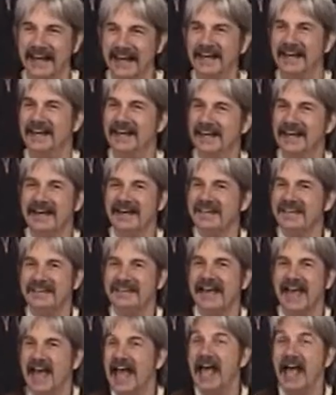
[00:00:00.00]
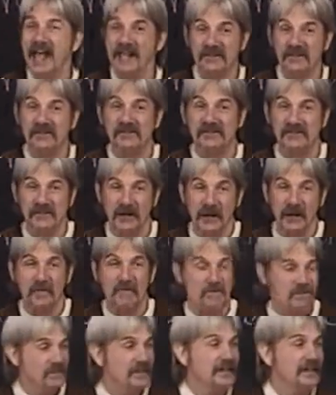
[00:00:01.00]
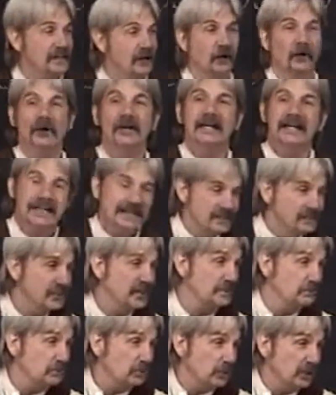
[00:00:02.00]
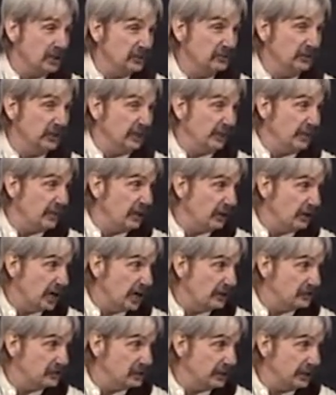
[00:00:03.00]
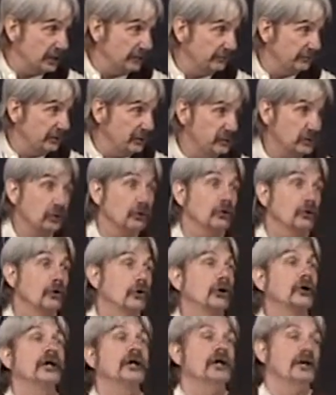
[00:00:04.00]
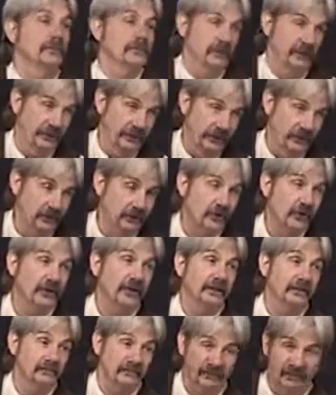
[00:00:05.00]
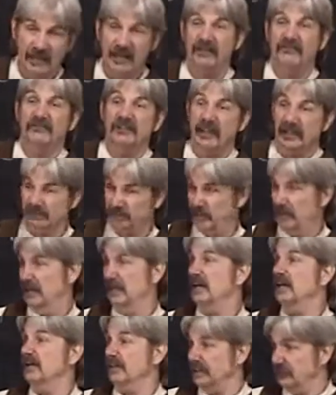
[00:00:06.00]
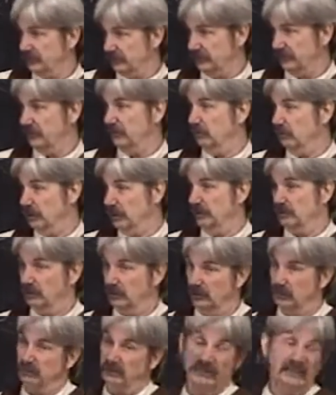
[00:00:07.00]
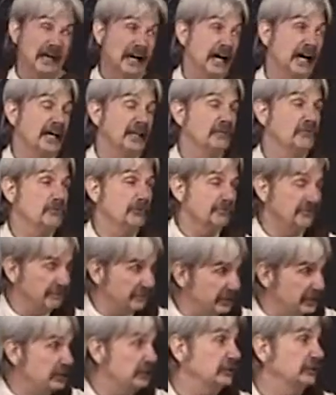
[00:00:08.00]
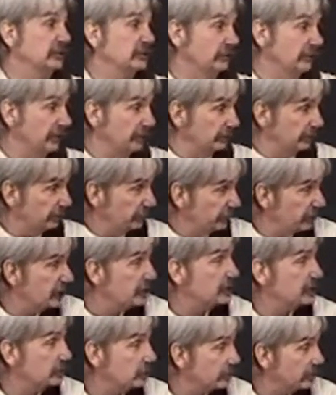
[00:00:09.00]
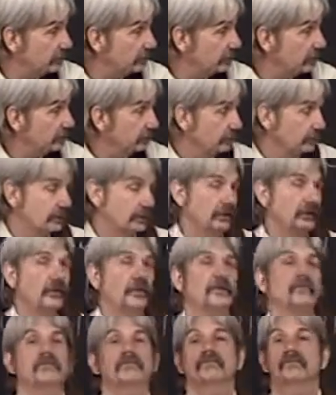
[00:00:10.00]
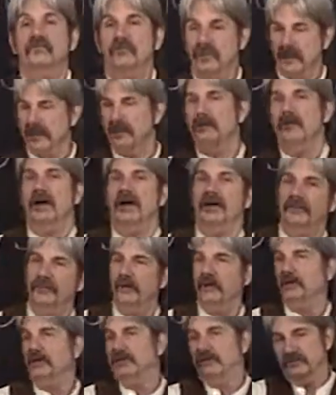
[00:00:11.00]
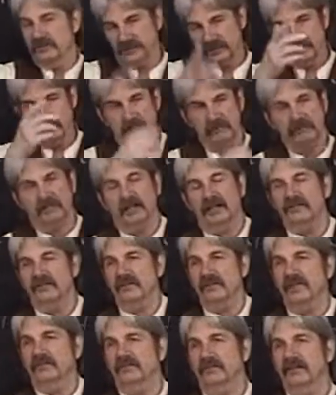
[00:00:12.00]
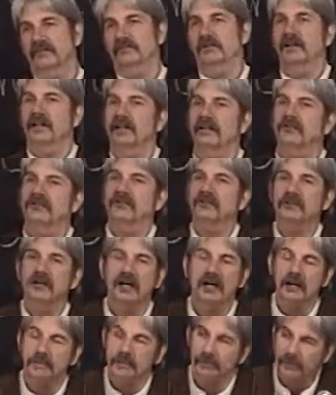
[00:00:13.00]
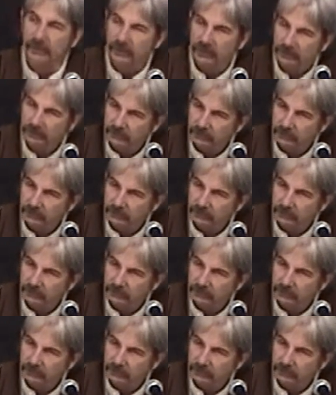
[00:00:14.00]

they, that's some, you know, he's in prison and they're not seeing official glory, but they're calling him Zaphnathpaneah. This is the one to whom God reveals his secrets. So they go out there and they say, We got Zaphnathpaneah's cup.